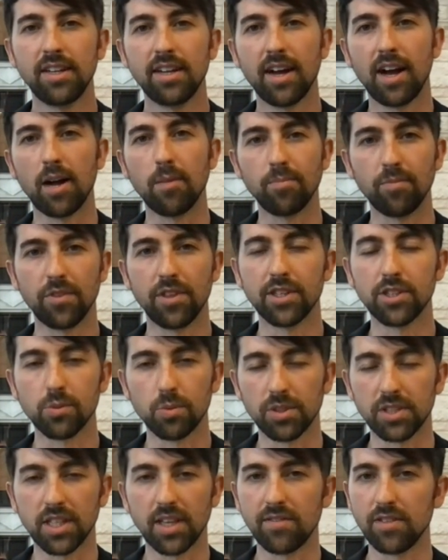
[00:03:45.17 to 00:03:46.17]
Uh, this
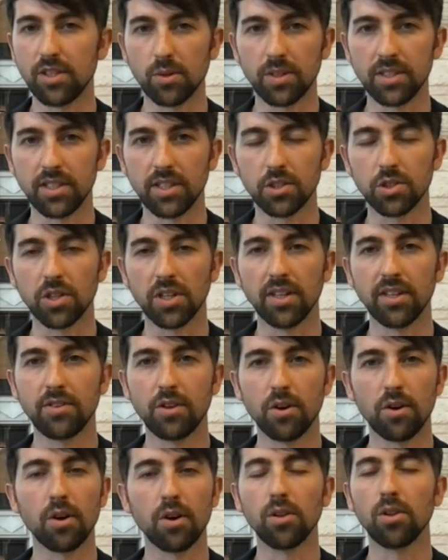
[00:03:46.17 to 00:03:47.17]
would give you addition.
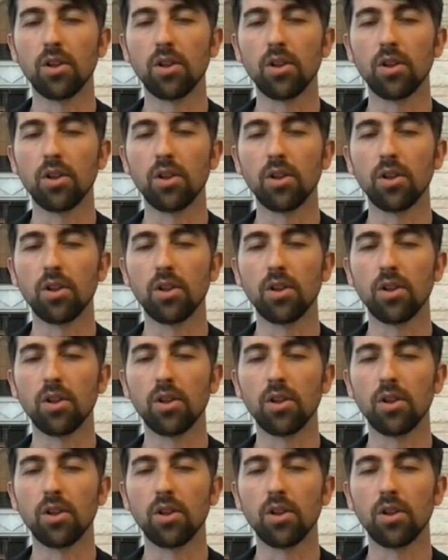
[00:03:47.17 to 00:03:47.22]
There are a